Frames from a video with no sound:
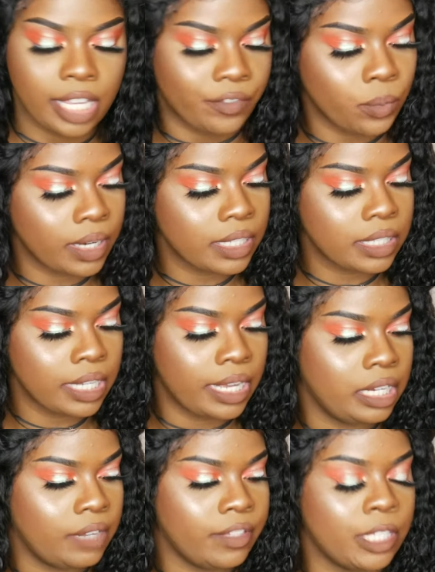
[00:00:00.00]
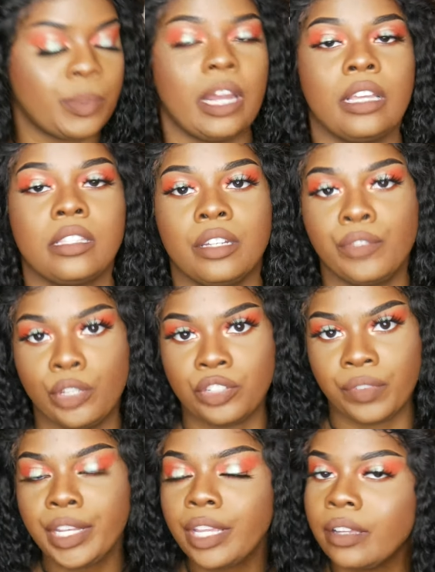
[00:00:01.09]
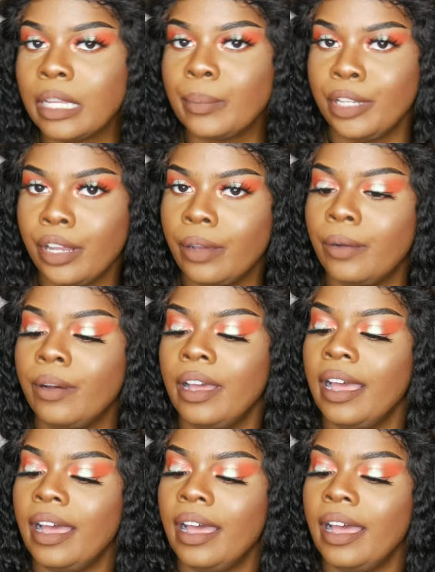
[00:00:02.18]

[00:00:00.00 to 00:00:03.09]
If you want to see any of these products in a future video, let me know.